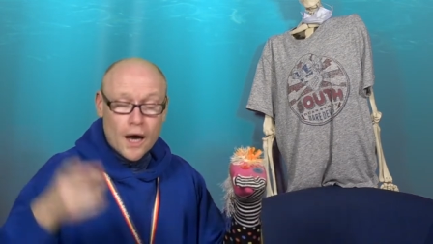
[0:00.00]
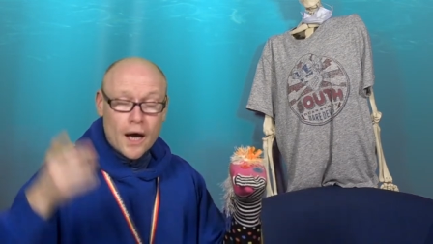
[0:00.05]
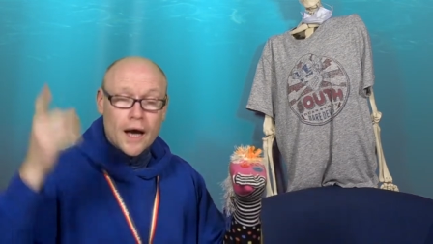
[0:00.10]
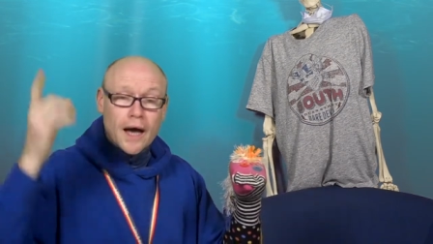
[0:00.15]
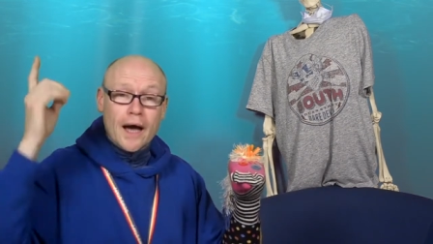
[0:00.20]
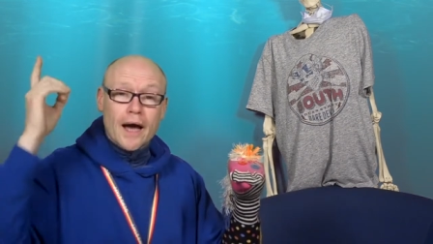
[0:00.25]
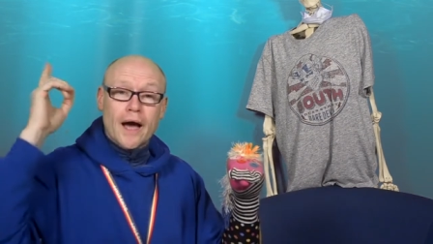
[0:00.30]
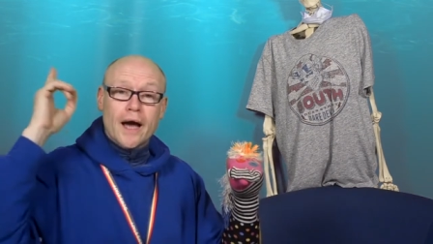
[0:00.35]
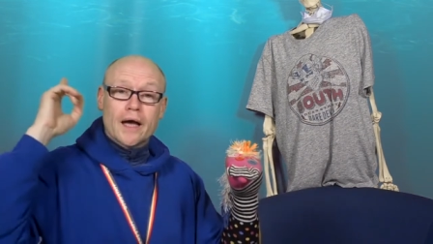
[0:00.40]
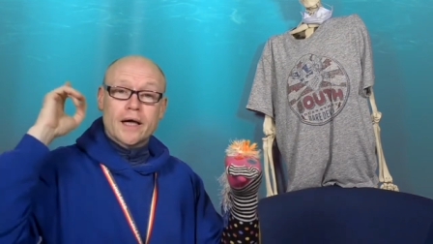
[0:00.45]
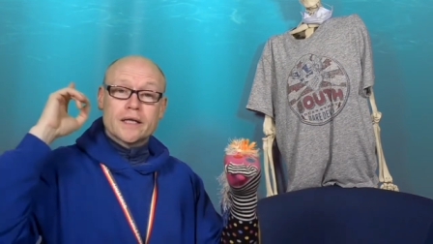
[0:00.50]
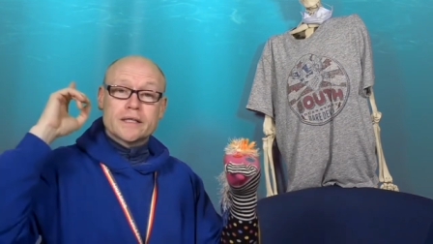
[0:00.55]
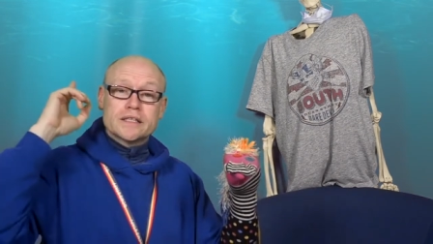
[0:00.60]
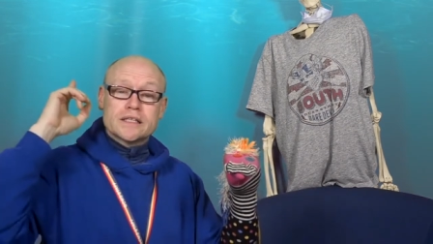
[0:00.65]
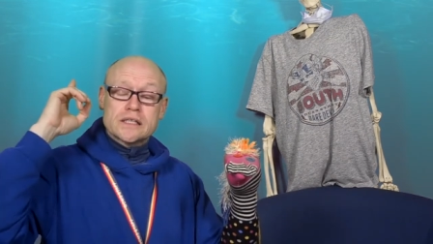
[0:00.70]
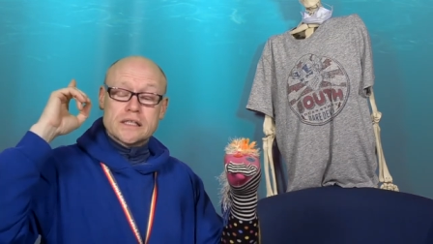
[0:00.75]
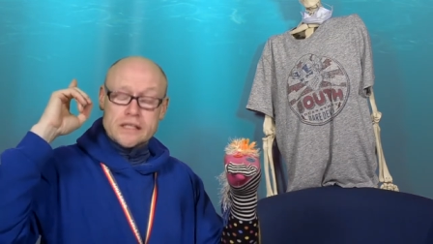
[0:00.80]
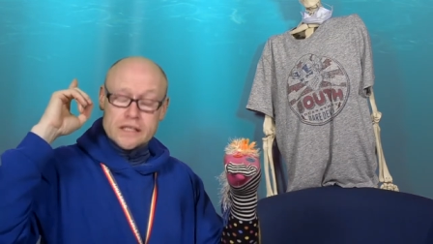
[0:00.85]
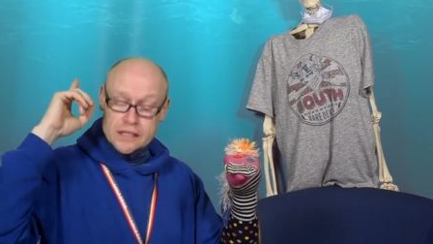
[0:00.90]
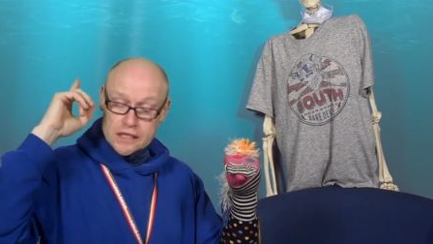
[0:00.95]

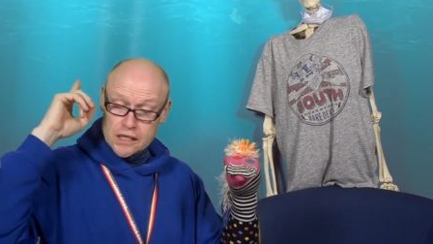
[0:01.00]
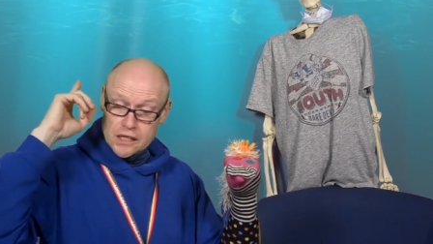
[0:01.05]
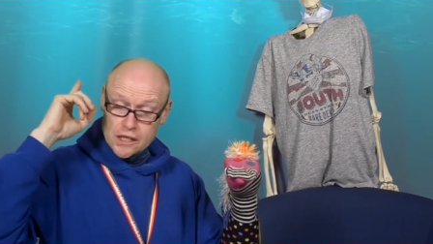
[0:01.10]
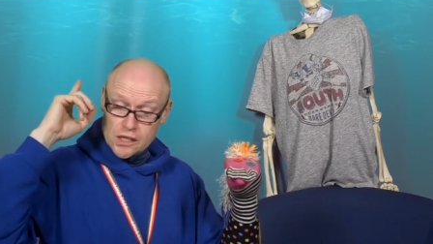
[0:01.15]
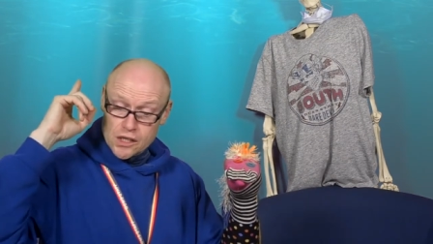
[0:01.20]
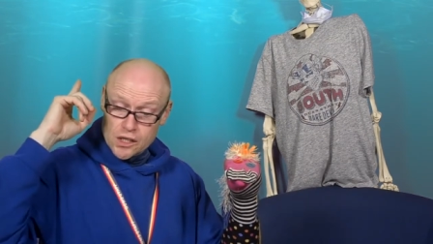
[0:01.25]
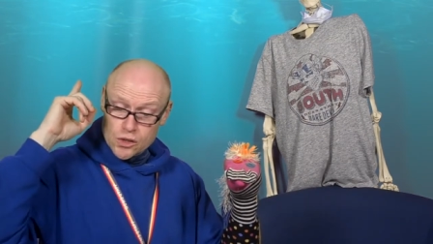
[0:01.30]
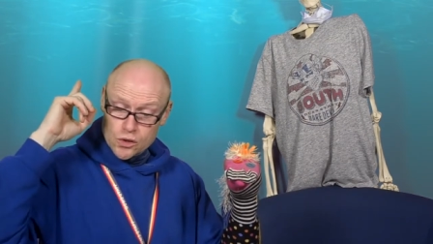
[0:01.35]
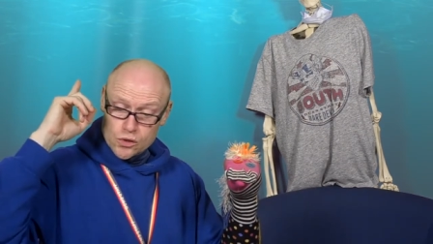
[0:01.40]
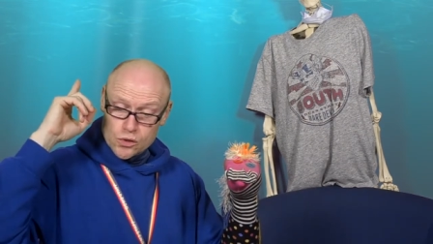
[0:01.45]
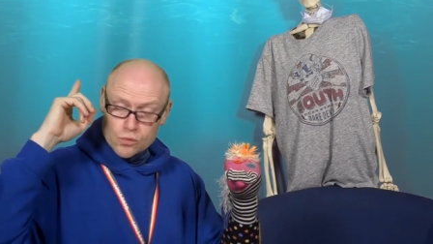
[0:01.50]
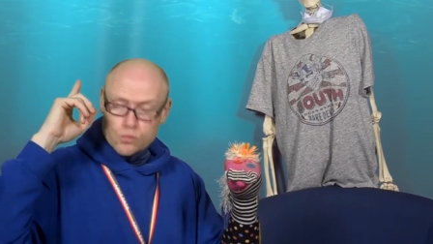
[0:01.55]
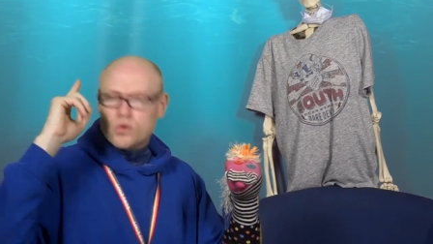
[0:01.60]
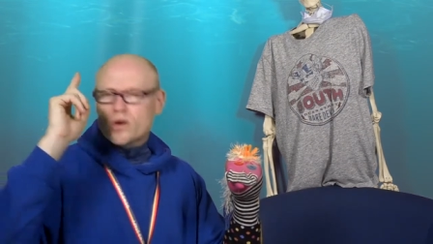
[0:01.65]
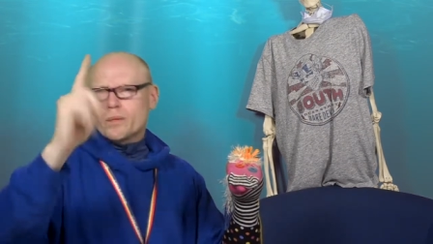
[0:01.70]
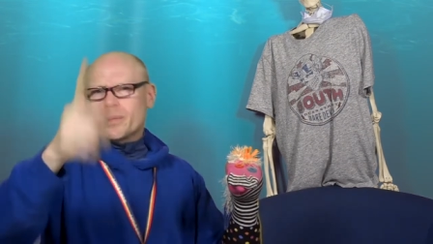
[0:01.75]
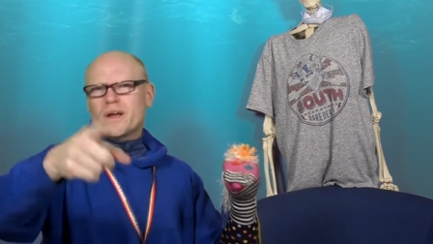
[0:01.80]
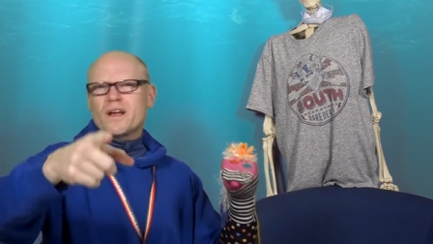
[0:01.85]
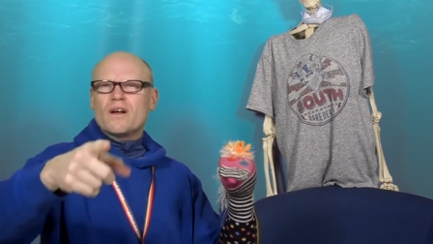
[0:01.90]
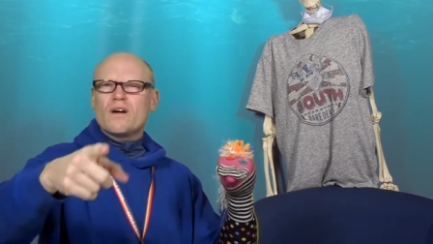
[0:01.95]
And what
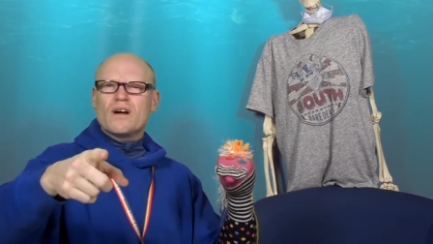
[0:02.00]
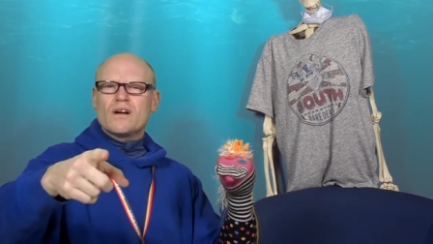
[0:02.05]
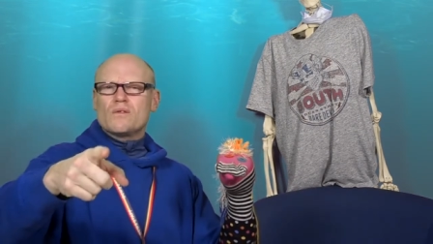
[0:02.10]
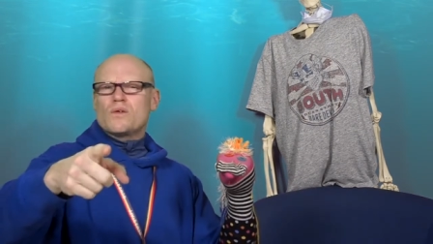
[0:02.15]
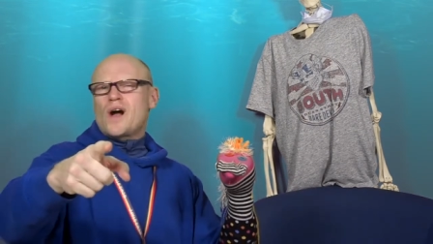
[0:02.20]
are we going to?